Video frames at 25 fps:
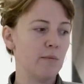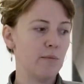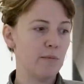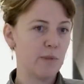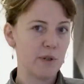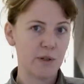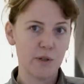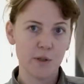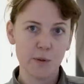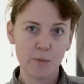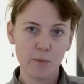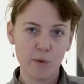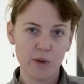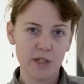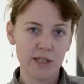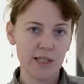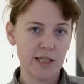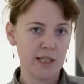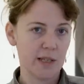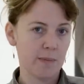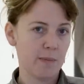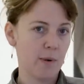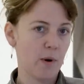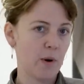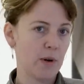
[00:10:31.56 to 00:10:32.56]
which was
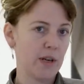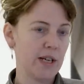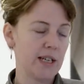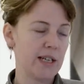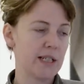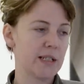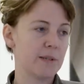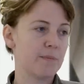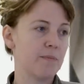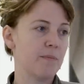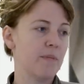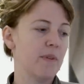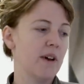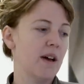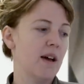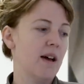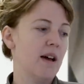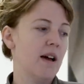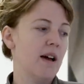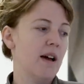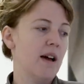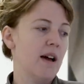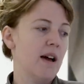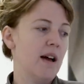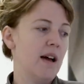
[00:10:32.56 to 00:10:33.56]
printed upon it.
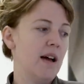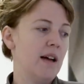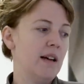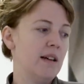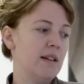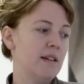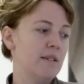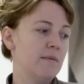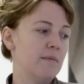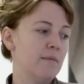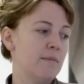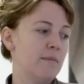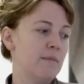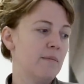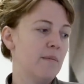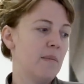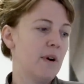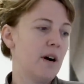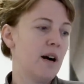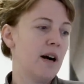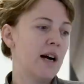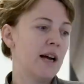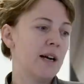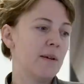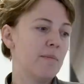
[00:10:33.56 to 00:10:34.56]

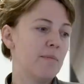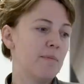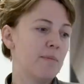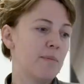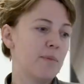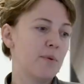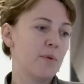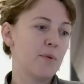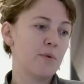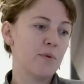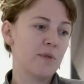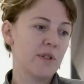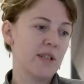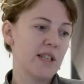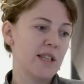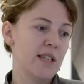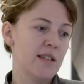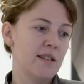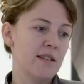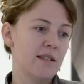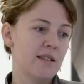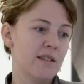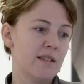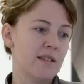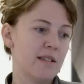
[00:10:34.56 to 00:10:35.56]
I brought
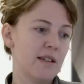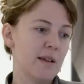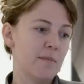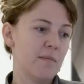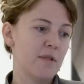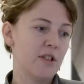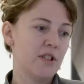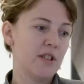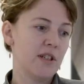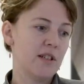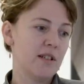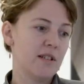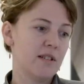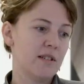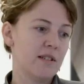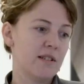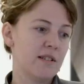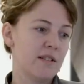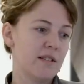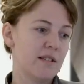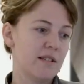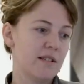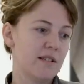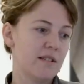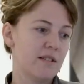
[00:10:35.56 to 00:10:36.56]
these
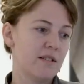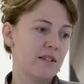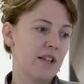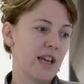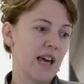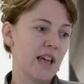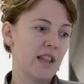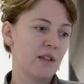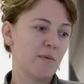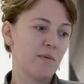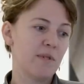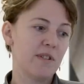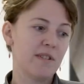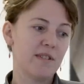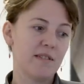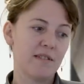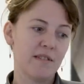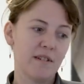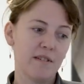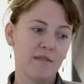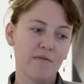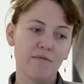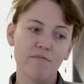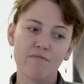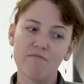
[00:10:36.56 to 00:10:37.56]
images together with
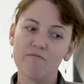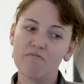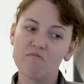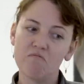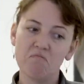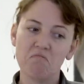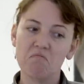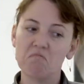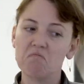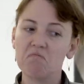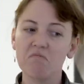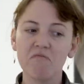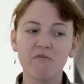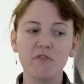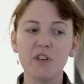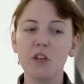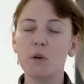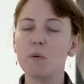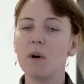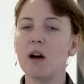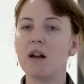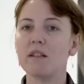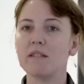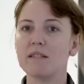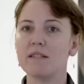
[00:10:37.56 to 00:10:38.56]
a
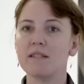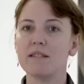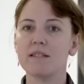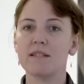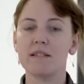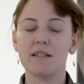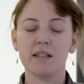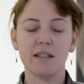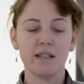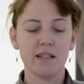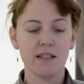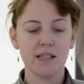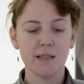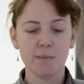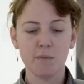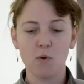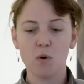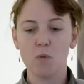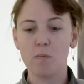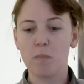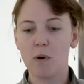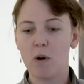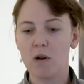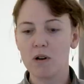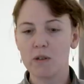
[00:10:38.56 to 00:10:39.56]
few others in a
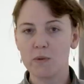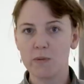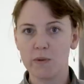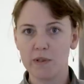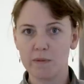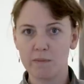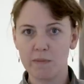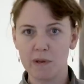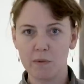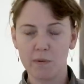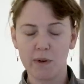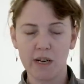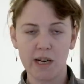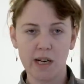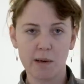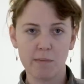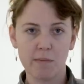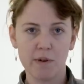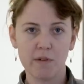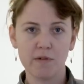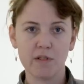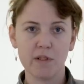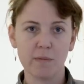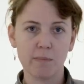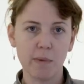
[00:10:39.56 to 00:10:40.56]
small box with me when I
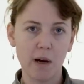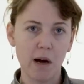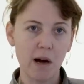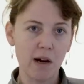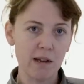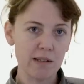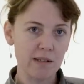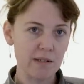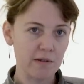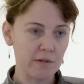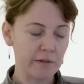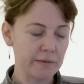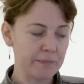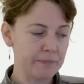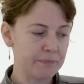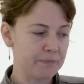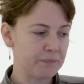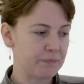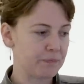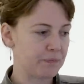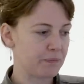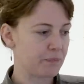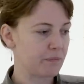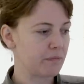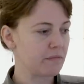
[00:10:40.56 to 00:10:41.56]
moved to Basel,
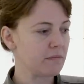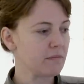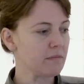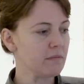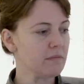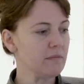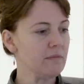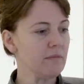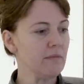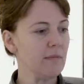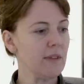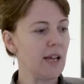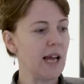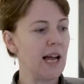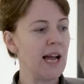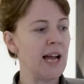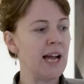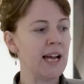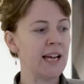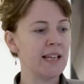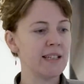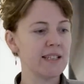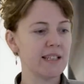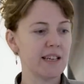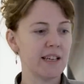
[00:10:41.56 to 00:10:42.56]

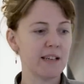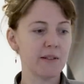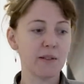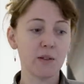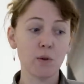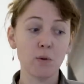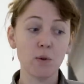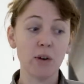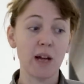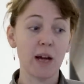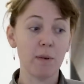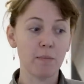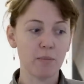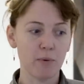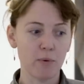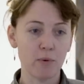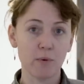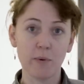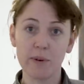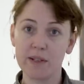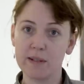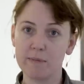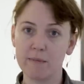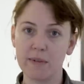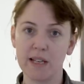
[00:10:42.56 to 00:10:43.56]
and it's all I
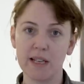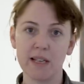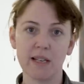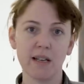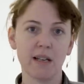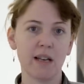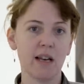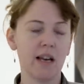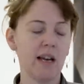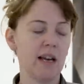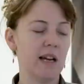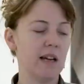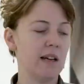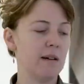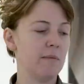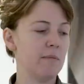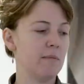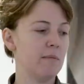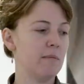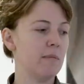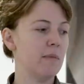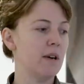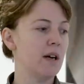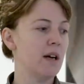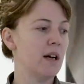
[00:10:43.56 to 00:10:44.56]
brought with me.
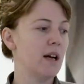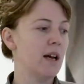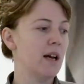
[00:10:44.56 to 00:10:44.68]
And